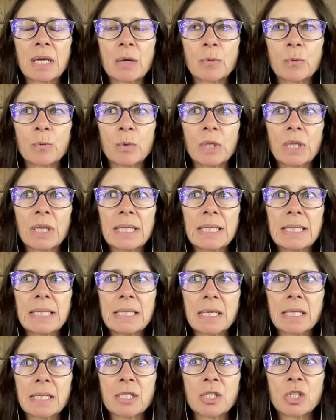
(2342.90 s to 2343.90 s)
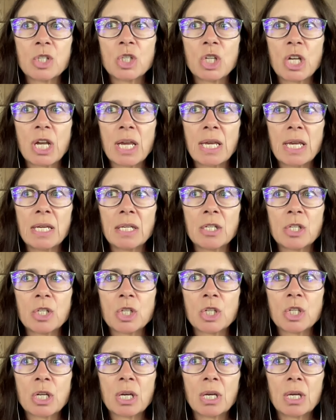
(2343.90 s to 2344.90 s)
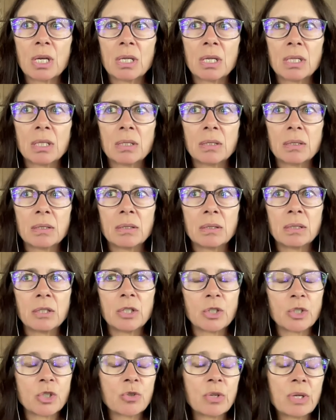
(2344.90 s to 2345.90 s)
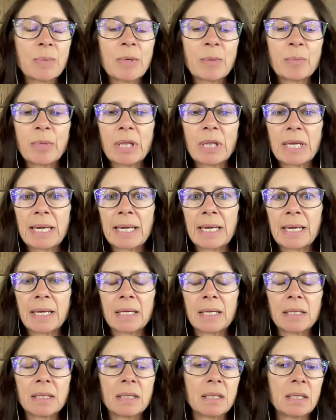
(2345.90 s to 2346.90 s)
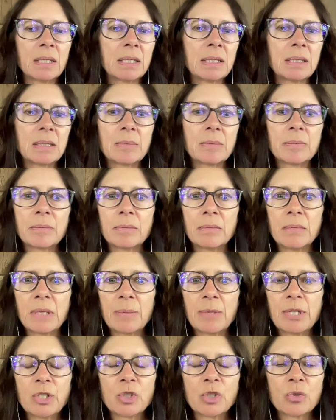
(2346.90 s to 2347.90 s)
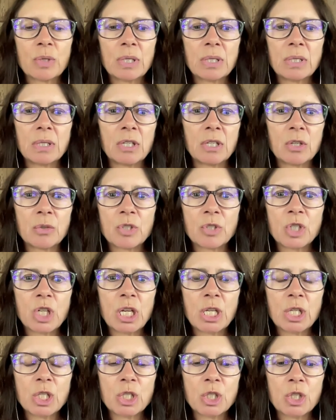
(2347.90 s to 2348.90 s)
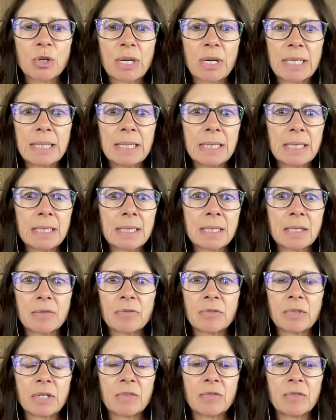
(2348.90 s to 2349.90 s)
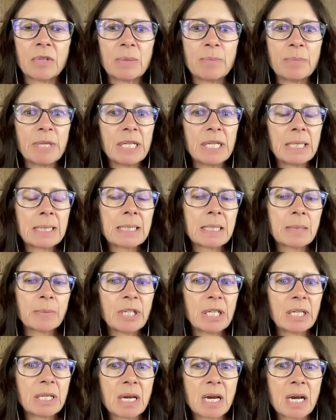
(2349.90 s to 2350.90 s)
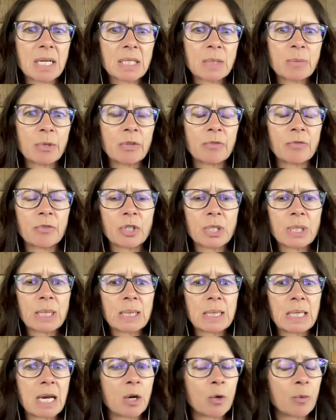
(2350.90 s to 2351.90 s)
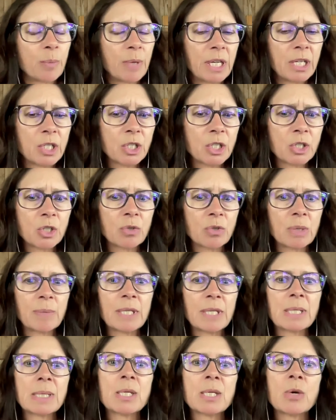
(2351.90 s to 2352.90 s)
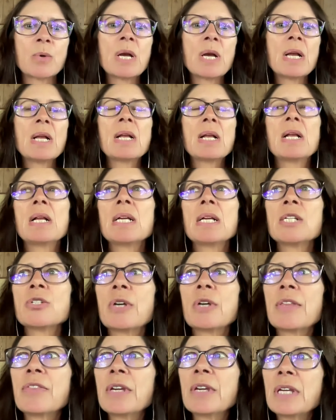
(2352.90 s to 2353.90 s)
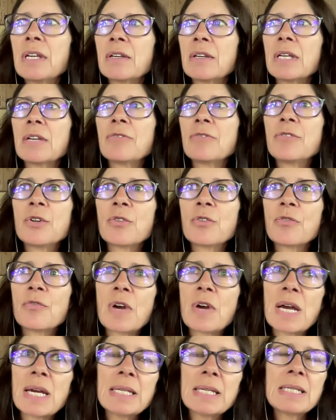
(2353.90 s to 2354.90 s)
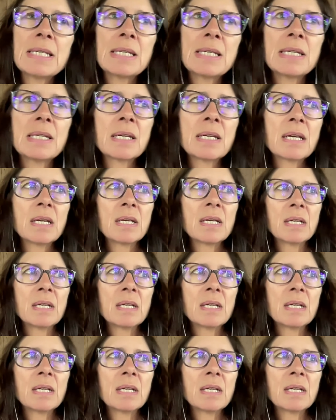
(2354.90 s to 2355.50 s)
really does change your treatment plan, maybe changes your ideas of admitting somebody to the hospital versus outpatient treatment. So I think if you're finding